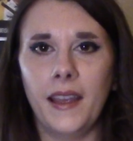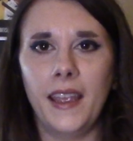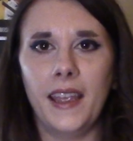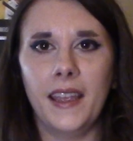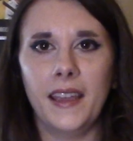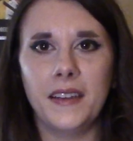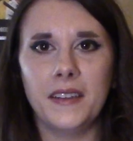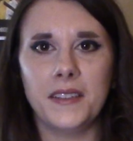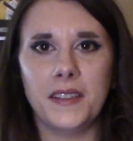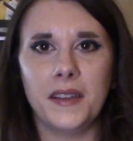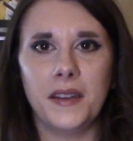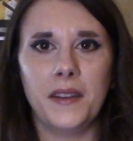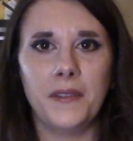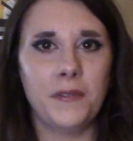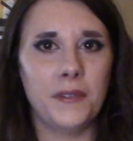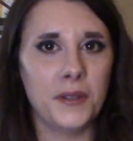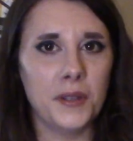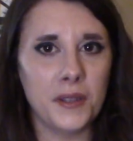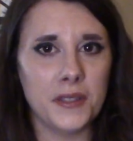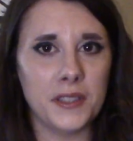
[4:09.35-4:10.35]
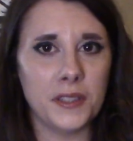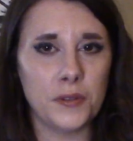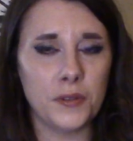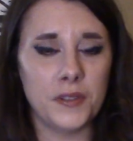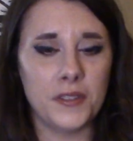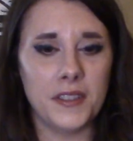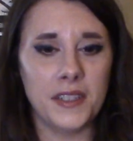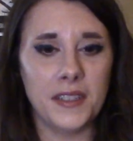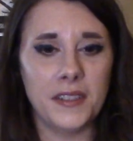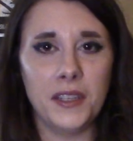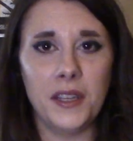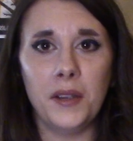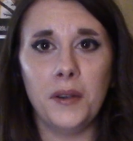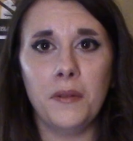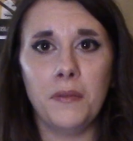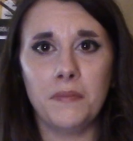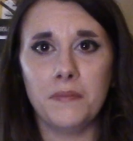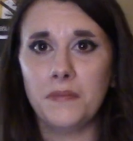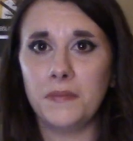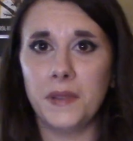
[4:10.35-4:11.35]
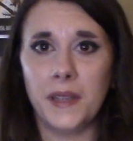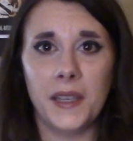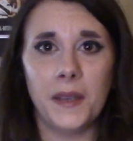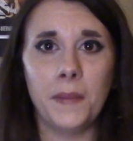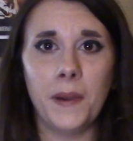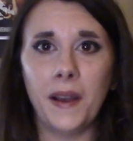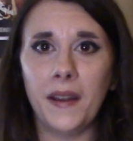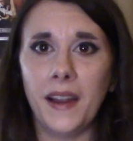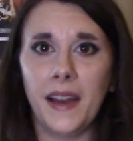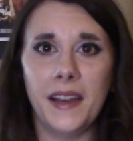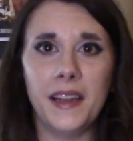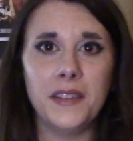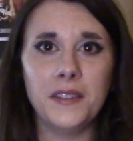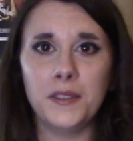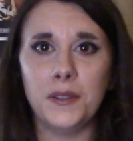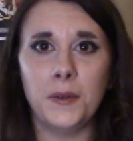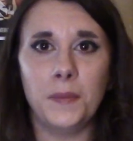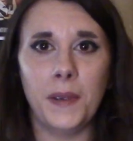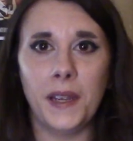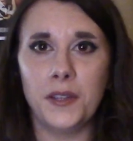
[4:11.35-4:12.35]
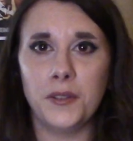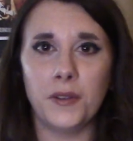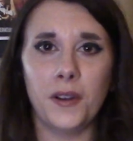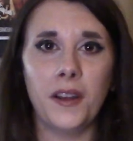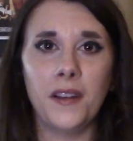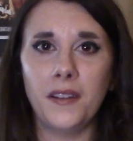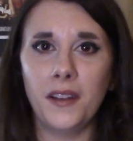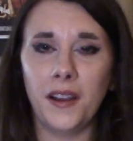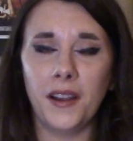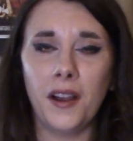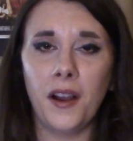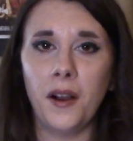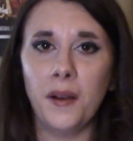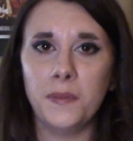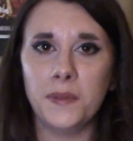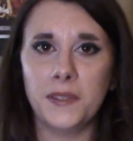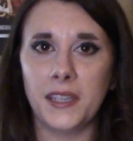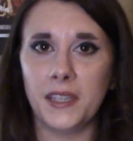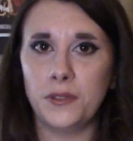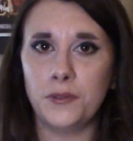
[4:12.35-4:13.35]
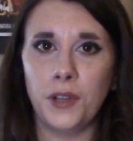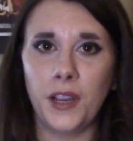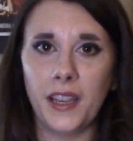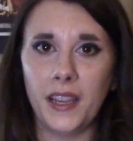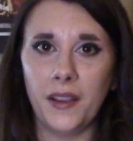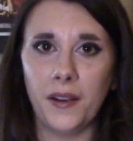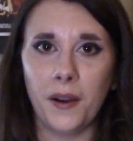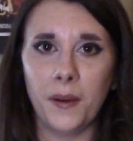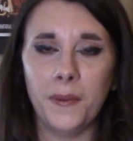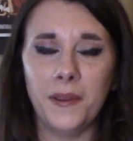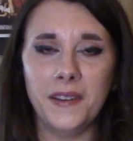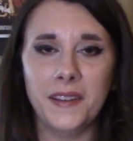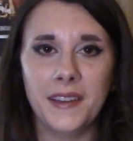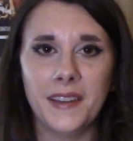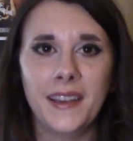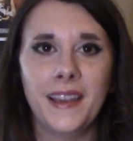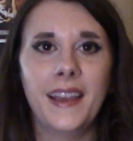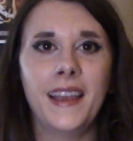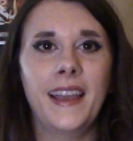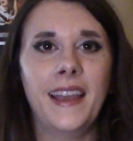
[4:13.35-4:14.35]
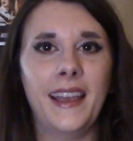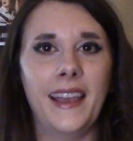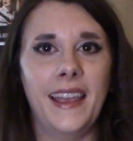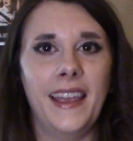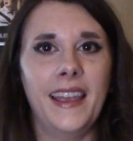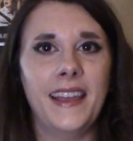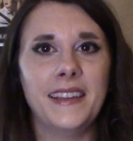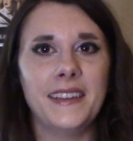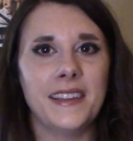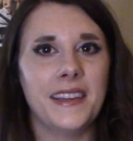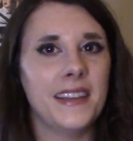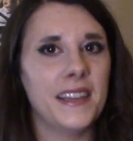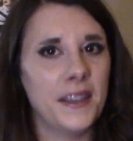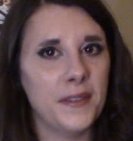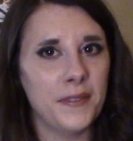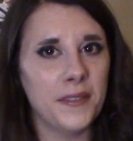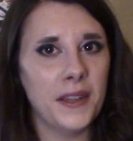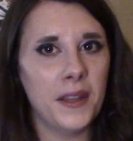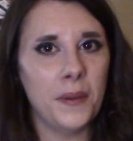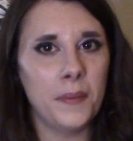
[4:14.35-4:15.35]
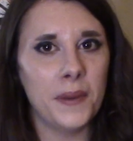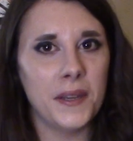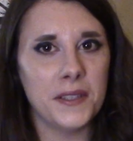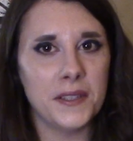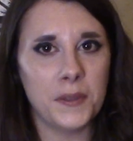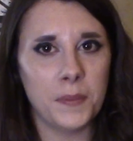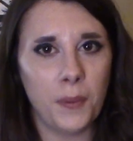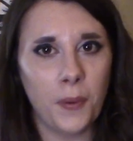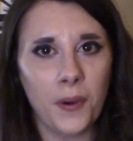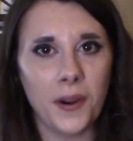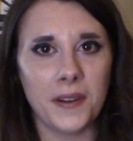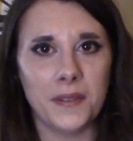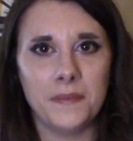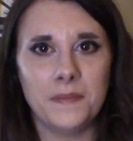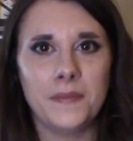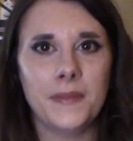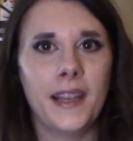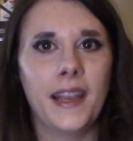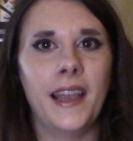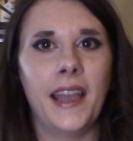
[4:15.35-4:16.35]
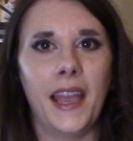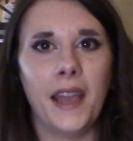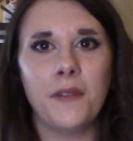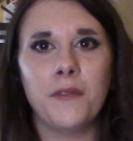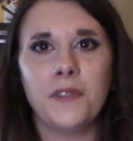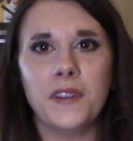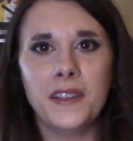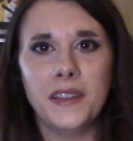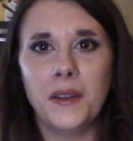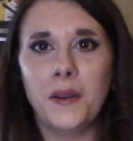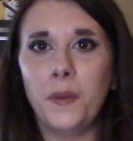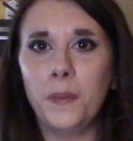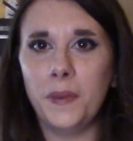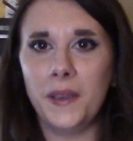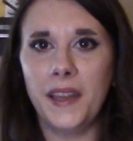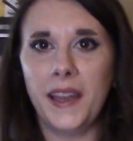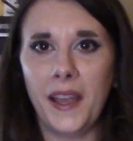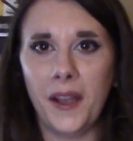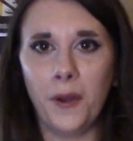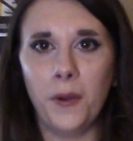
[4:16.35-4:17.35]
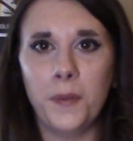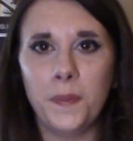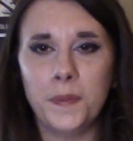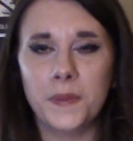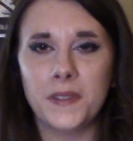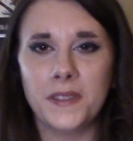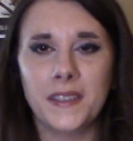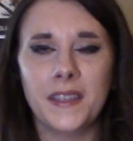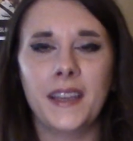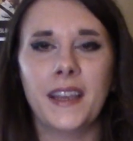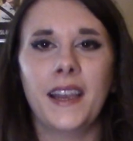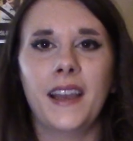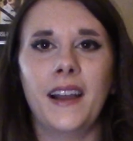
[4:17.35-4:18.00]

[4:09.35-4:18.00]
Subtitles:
And if it looks interesting to you, think about heading to patreon.com/Jackie Armand and give a little bit of support. Every little bit helps.